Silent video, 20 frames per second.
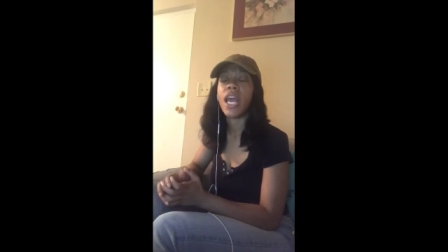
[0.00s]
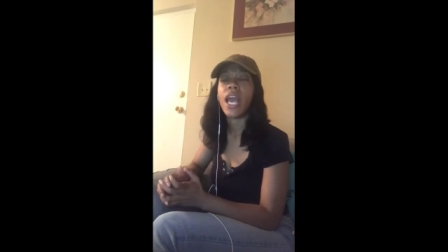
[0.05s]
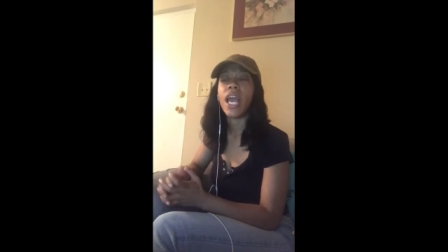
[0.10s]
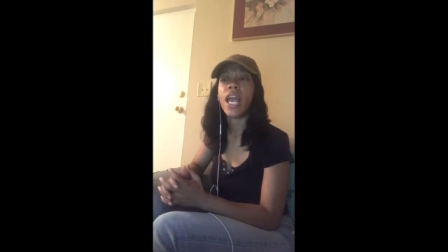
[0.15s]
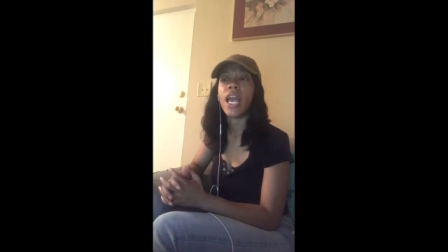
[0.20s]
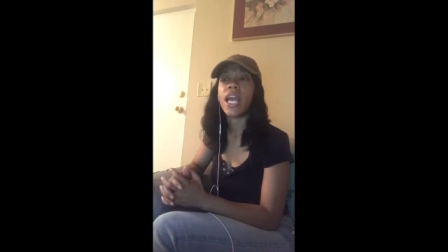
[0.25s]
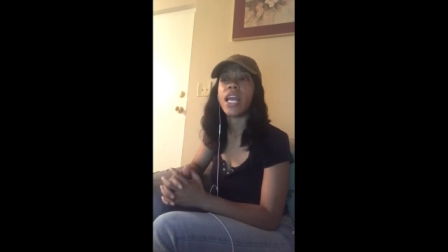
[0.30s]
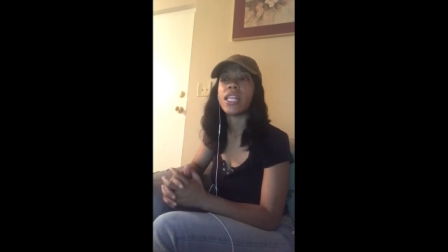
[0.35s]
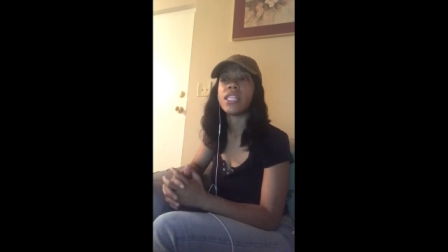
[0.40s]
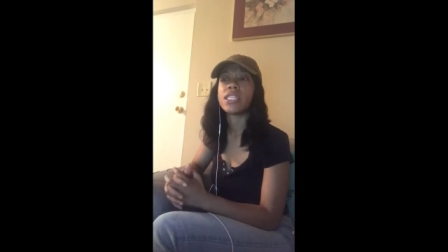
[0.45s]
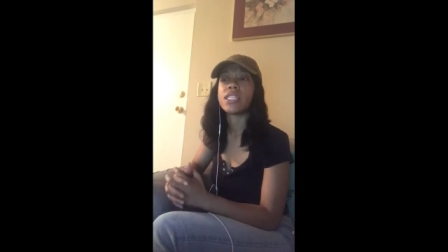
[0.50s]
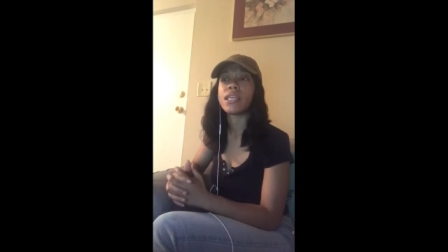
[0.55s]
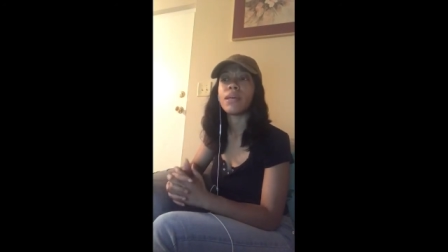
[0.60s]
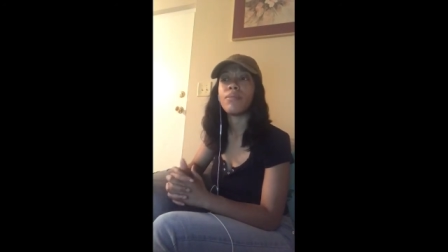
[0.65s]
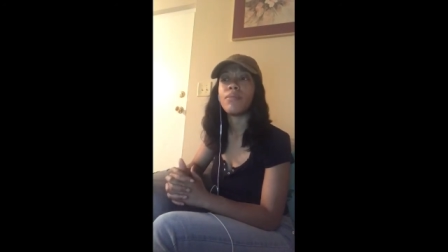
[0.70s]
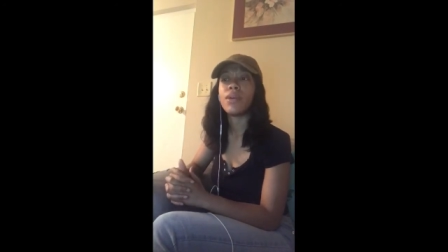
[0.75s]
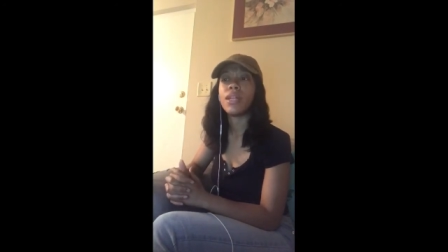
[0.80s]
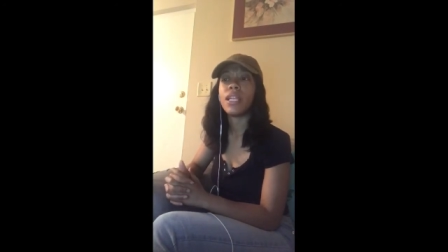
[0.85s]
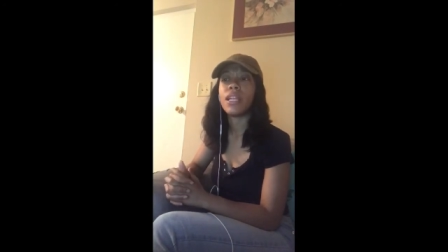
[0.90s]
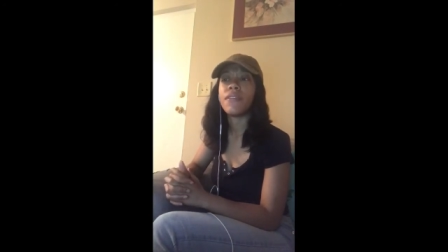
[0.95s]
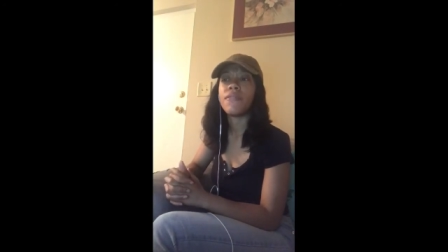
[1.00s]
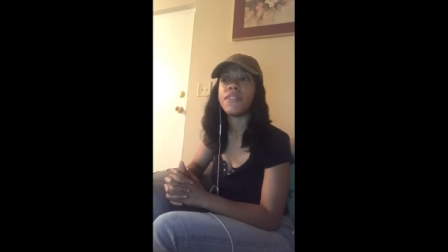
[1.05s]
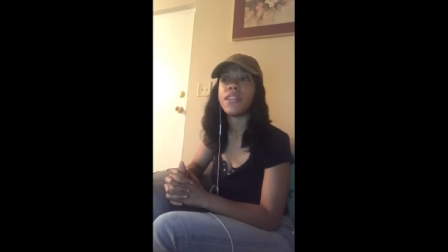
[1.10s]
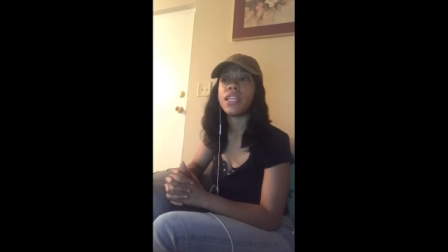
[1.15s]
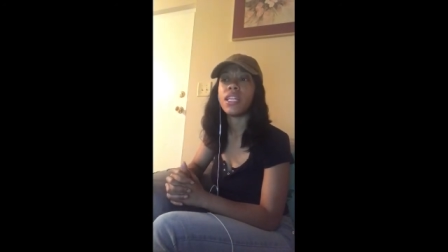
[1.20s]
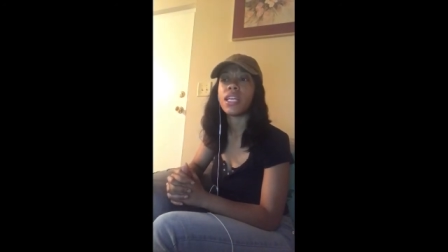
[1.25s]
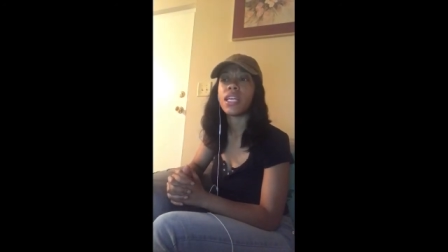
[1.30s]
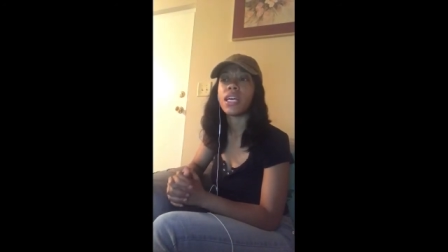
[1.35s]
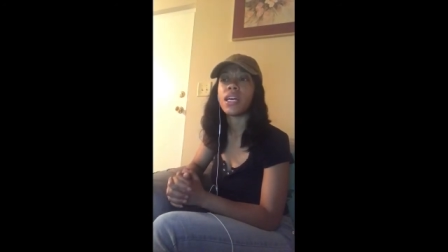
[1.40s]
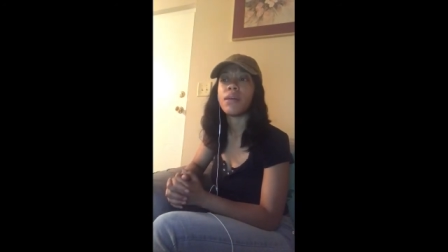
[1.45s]
And someone left in
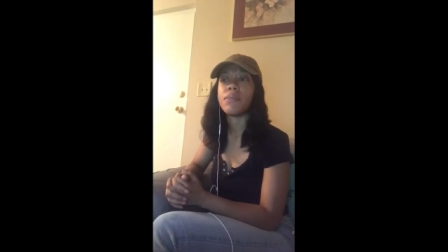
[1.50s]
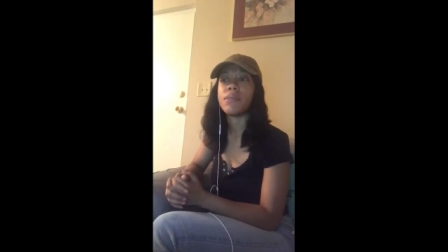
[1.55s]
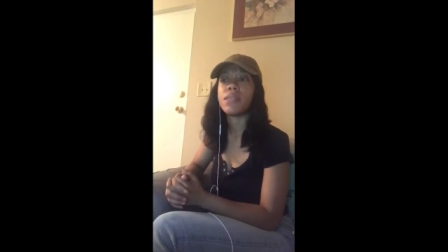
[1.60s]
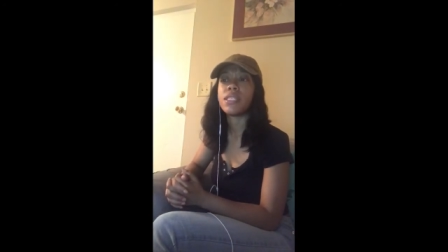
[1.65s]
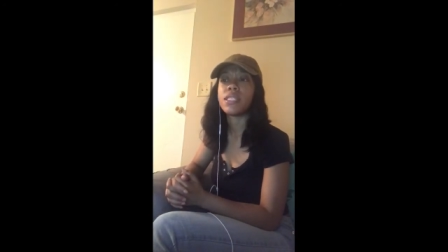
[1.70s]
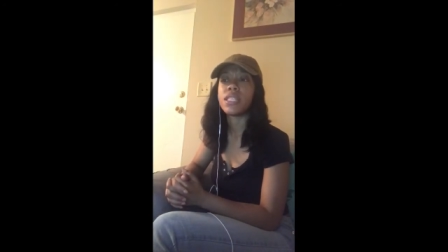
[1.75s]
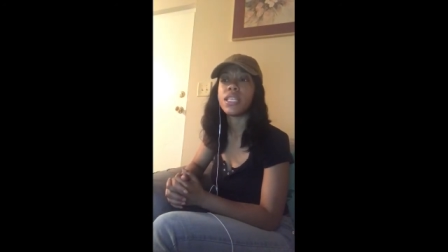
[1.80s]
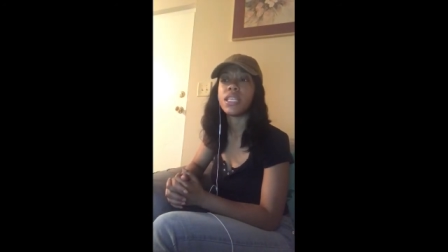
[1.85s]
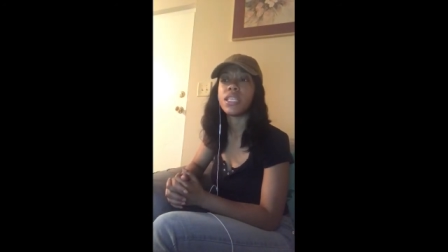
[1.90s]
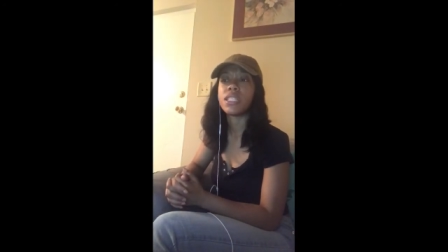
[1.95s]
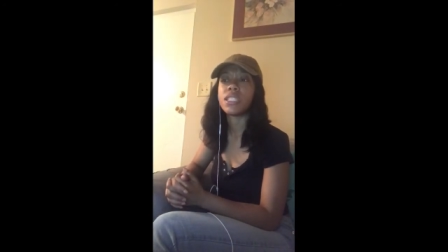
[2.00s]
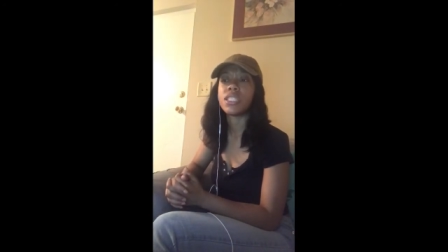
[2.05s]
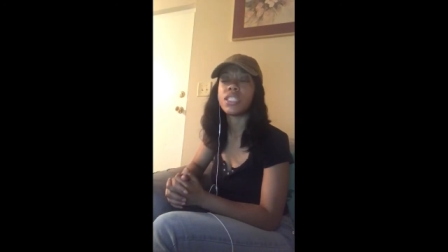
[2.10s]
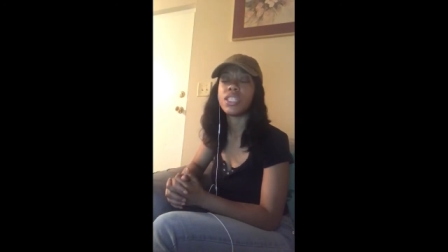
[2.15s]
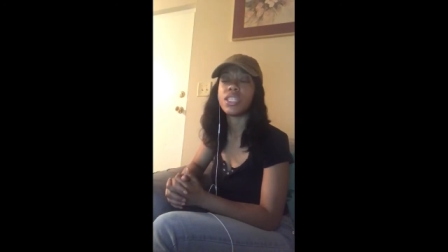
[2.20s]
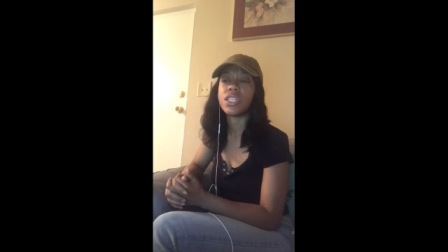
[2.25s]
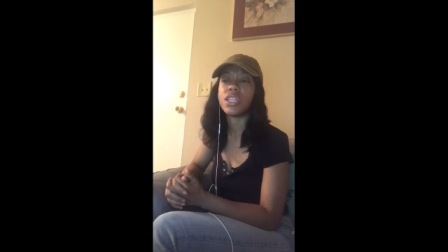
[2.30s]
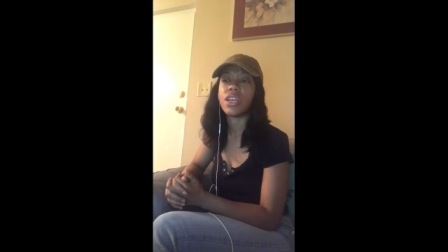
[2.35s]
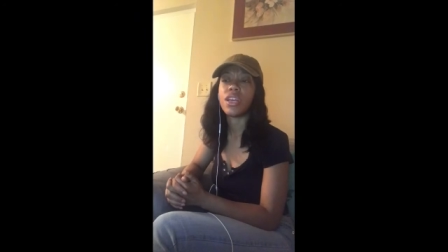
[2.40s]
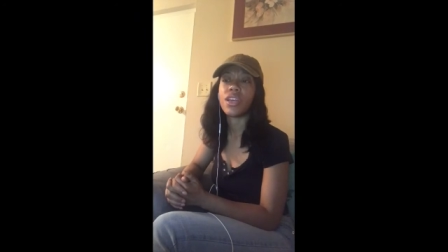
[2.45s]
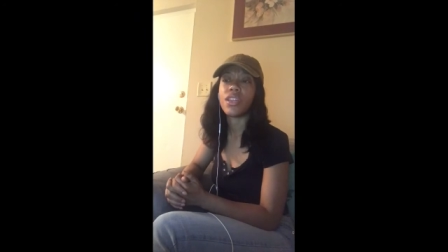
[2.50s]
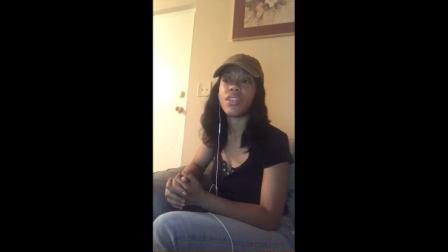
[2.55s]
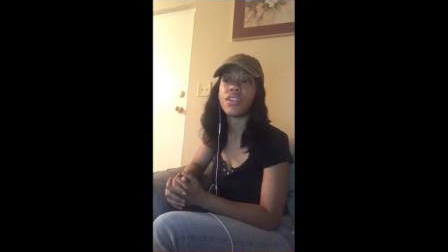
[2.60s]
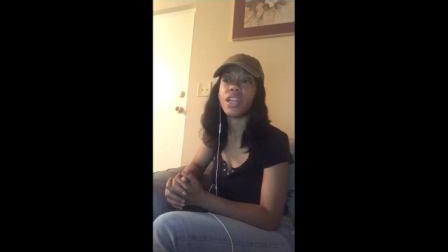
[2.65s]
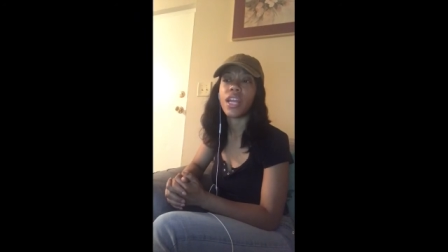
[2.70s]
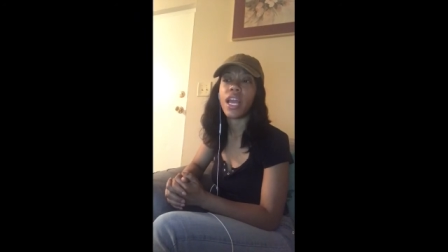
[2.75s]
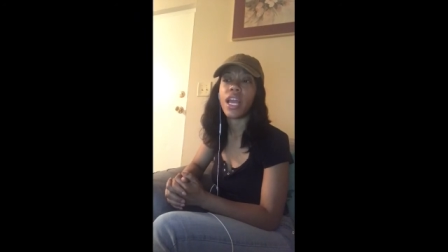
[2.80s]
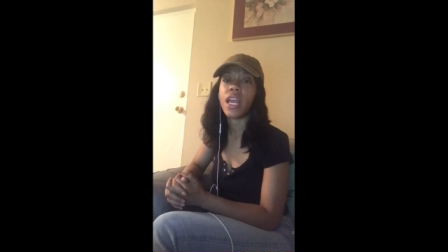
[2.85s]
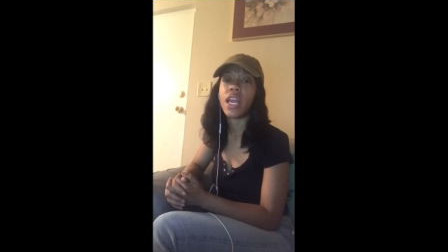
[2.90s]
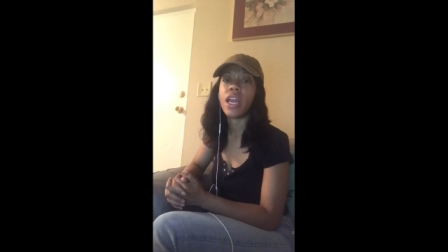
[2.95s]
the comment section the other
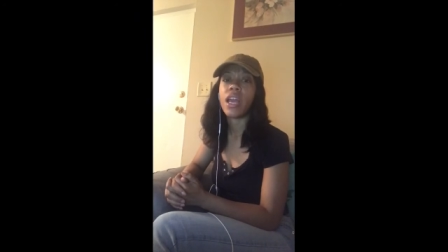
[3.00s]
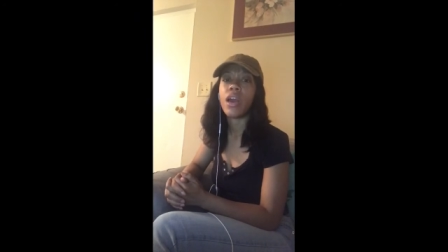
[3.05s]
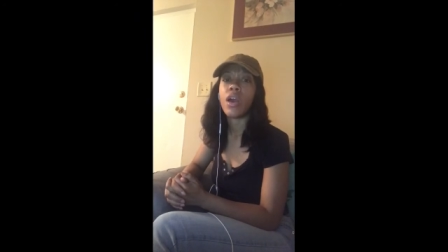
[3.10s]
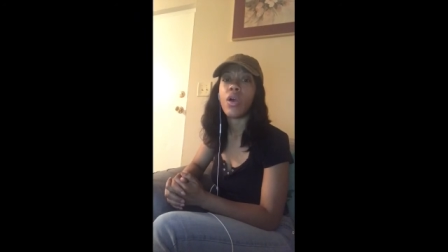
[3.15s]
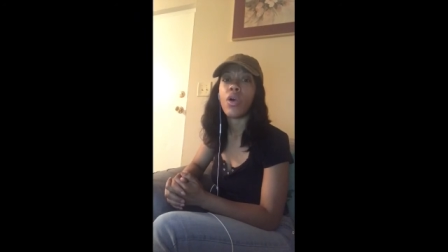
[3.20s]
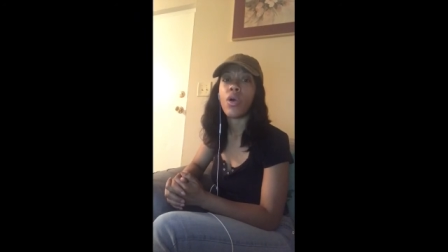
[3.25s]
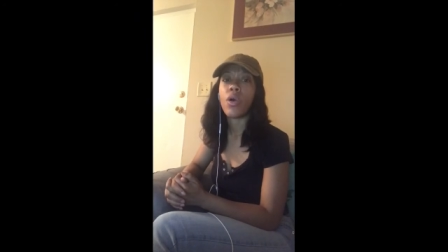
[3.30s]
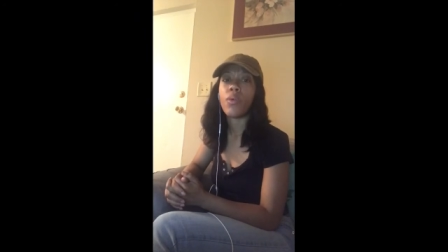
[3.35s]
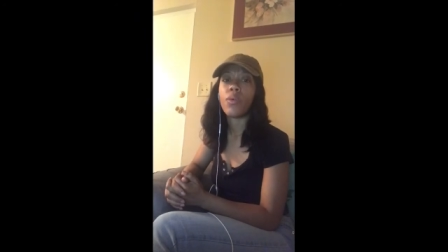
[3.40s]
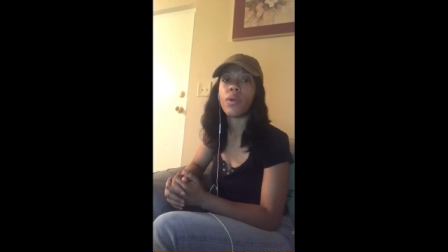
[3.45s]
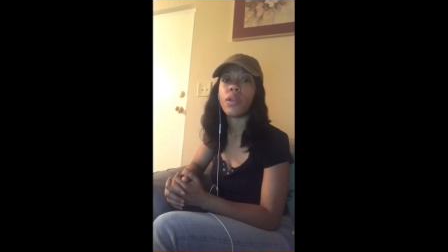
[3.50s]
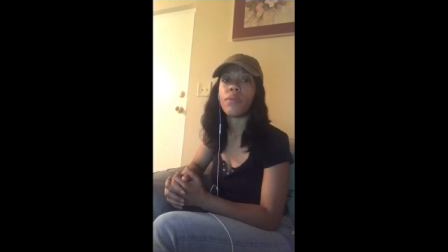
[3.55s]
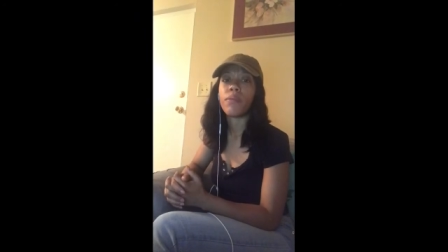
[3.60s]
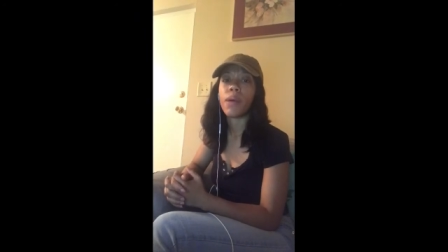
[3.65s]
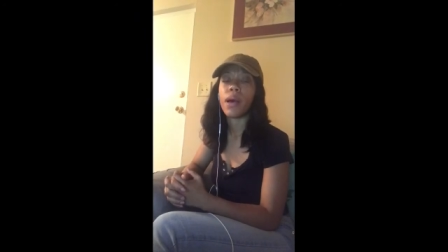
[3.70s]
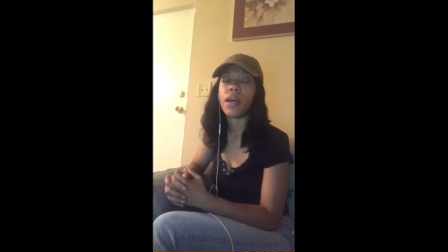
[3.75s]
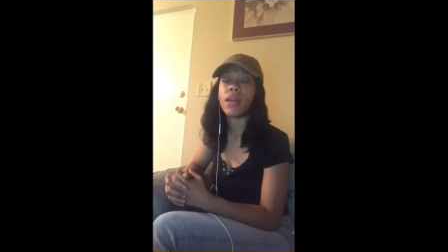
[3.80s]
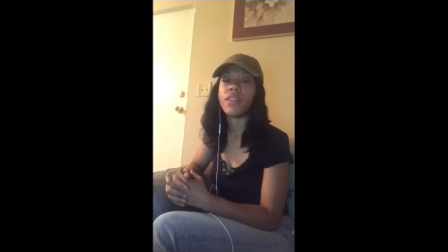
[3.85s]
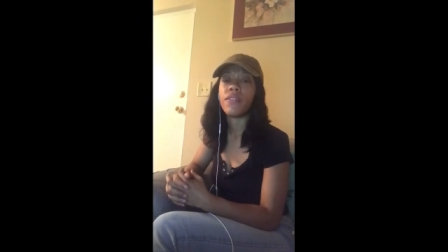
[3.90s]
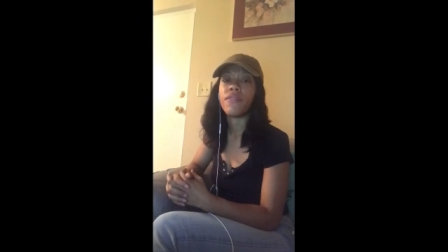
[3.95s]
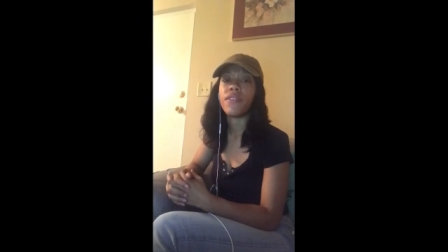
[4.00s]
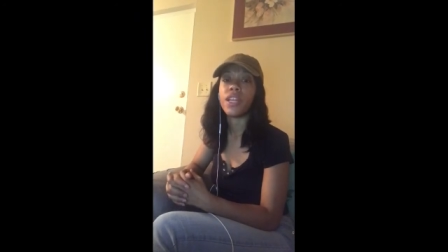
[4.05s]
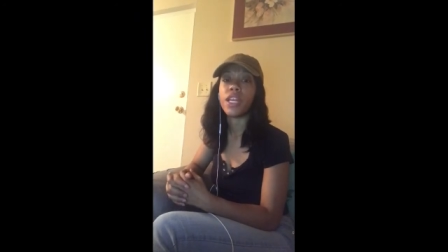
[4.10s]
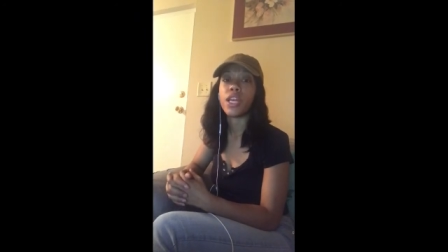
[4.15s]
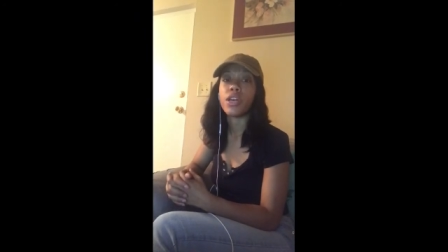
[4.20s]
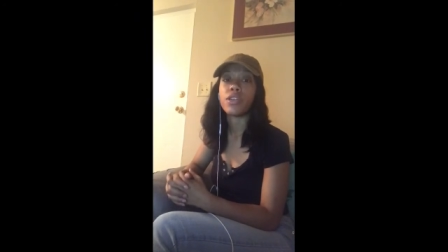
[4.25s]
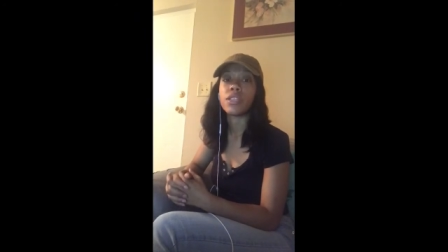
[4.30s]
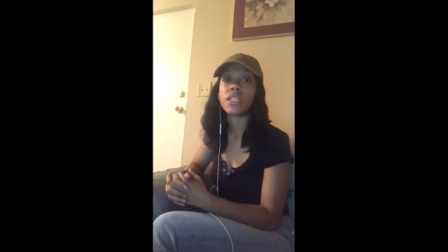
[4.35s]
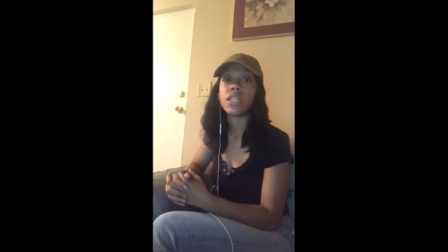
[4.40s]
day on one of my other videos.